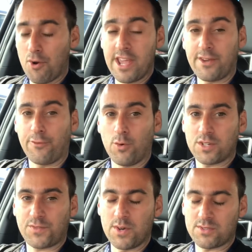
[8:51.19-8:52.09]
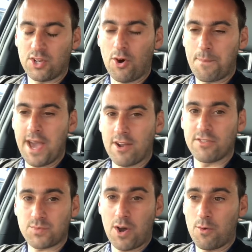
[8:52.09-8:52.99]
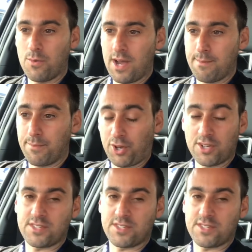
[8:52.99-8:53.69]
and the brake force feels a lot better as well,